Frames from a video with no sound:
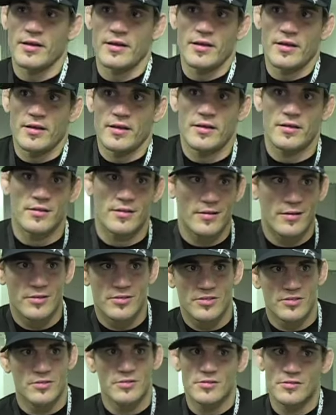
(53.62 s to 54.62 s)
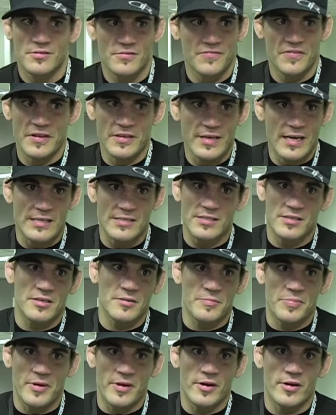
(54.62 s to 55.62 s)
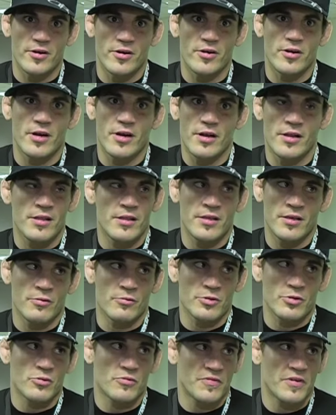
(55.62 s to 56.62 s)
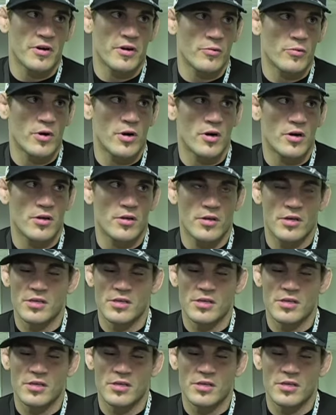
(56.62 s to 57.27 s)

I, I, he's a fantastic competitor, and I think he would do very well.